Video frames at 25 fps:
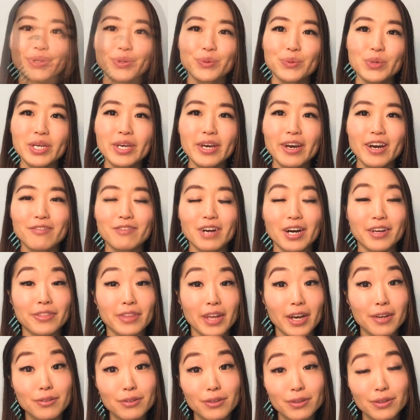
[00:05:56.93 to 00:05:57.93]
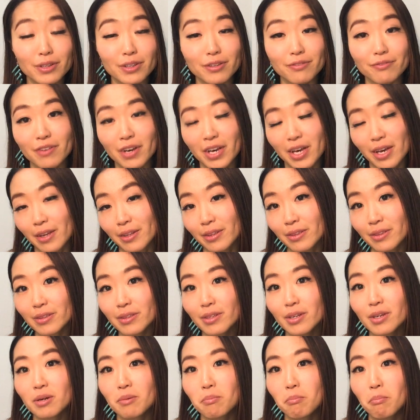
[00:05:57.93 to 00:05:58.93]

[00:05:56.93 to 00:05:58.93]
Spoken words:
We have another event,